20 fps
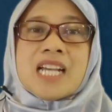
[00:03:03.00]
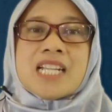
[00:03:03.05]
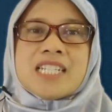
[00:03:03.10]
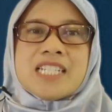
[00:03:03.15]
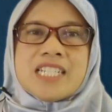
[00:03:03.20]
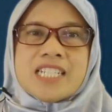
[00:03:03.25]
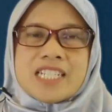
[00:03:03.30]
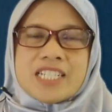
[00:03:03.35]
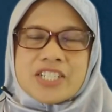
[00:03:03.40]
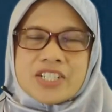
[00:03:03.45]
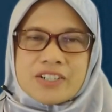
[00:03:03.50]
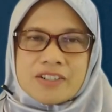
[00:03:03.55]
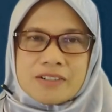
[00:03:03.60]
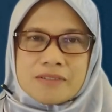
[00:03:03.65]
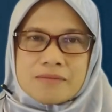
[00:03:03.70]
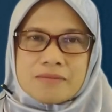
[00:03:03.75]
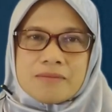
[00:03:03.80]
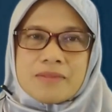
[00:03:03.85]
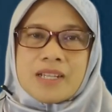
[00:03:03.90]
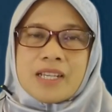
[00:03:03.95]
The
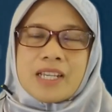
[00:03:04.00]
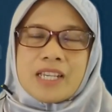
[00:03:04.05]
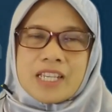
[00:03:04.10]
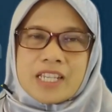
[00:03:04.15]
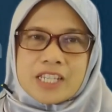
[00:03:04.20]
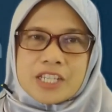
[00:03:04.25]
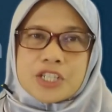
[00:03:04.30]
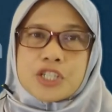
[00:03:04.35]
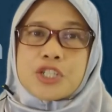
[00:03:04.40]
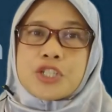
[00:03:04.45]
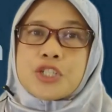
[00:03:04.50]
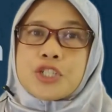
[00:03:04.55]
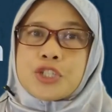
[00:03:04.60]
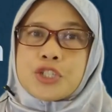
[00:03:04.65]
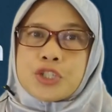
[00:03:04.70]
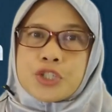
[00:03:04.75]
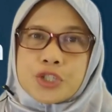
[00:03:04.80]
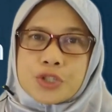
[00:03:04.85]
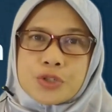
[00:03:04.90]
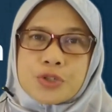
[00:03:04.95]
term
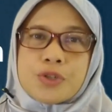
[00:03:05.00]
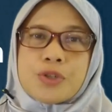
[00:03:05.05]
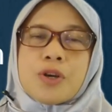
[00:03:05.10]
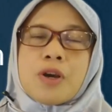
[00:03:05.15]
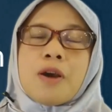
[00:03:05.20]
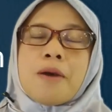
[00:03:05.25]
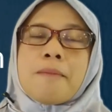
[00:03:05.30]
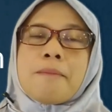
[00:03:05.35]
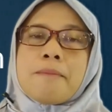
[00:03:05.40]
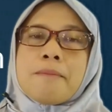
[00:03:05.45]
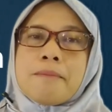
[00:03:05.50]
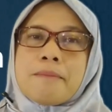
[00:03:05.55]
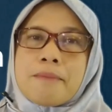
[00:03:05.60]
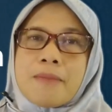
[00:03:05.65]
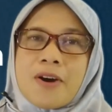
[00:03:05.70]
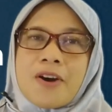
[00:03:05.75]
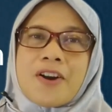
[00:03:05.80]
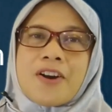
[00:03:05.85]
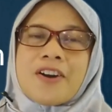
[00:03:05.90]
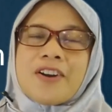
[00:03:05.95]
is 2
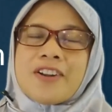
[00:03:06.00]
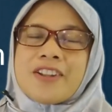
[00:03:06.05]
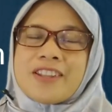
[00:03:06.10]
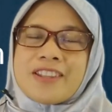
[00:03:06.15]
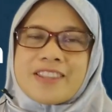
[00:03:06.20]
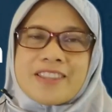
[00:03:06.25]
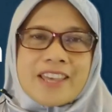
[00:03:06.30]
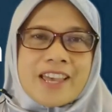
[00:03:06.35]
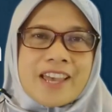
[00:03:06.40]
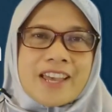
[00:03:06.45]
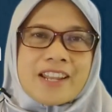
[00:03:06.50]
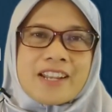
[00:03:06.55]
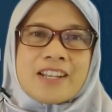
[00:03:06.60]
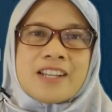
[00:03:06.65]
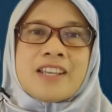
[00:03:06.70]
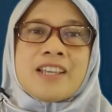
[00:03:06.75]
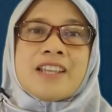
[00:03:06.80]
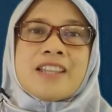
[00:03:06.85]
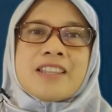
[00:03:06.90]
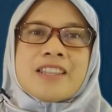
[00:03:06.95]
more
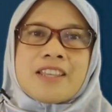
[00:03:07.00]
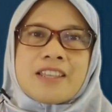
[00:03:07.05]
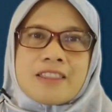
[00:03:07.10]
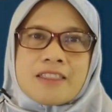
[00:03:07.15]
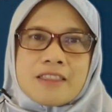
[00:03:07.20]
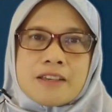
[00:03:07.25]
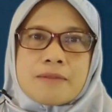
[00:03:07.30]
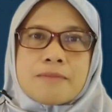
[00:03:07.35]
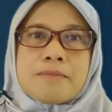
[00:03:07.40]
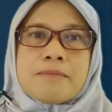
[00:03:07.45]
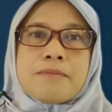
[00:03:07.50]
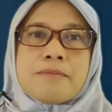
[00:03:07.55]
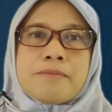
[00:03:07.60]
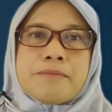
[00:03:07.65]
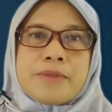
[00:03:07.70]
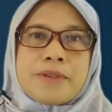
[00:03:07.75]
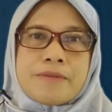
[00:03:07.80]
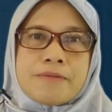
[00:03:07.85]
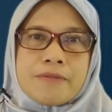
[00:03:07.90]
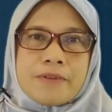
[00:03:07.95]
than the
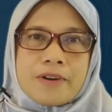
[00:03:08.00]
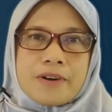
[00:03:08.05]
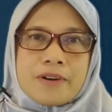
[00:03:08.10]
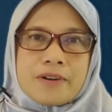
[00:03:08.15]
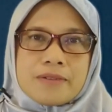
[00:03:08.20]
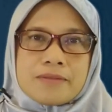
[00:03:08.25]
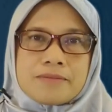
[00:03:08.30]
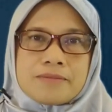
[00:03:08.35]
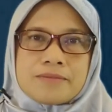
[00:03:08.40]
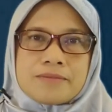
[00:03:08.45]
term before.